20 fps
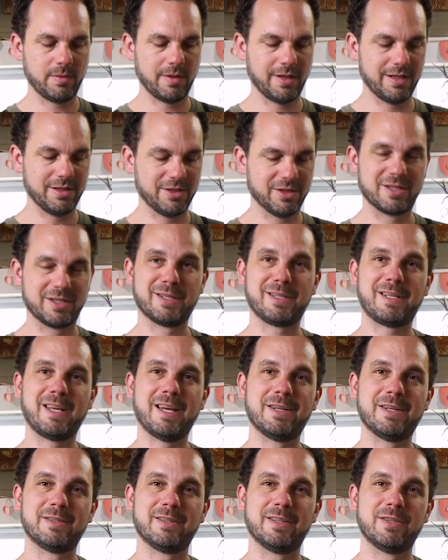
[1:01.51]
He just
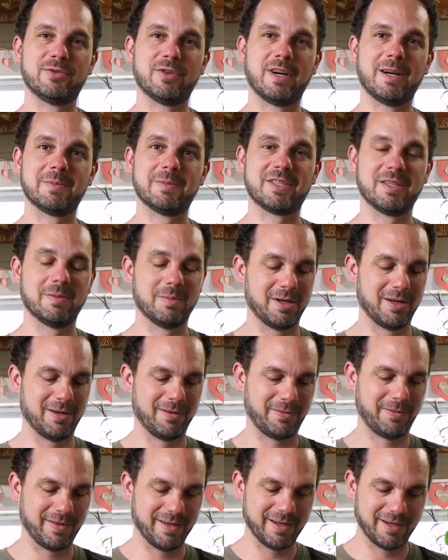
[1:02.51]
occasionally drops them
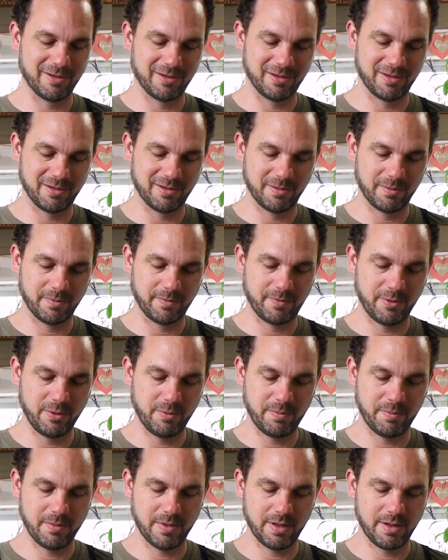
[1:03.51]
off in our
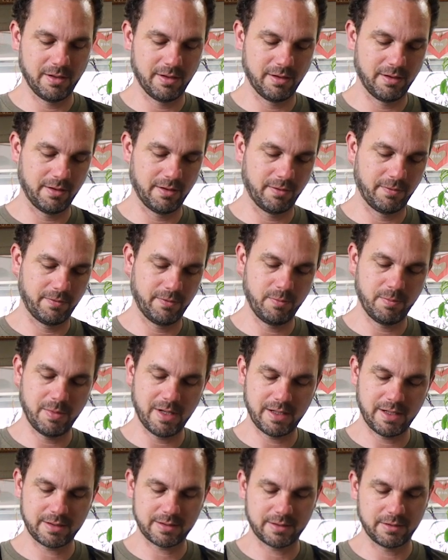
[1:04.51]
food
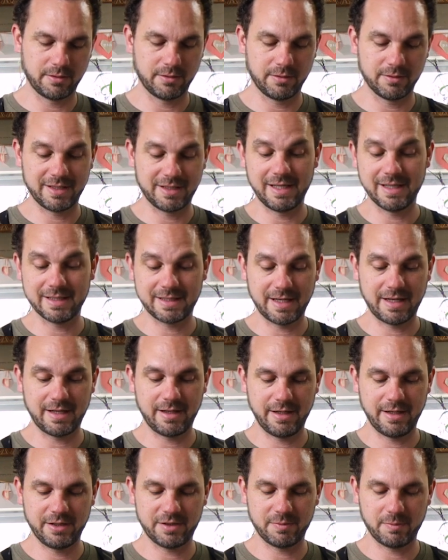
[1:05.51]
box or
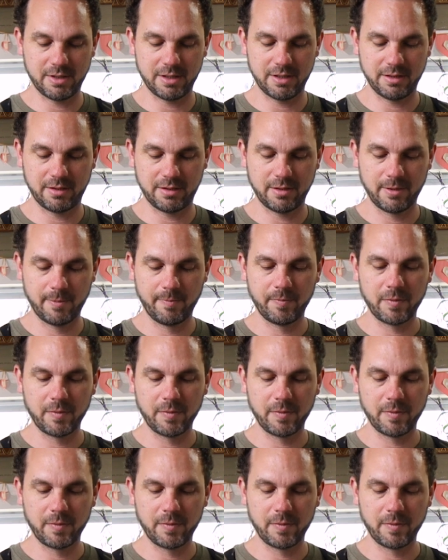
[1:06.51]
CSA each month.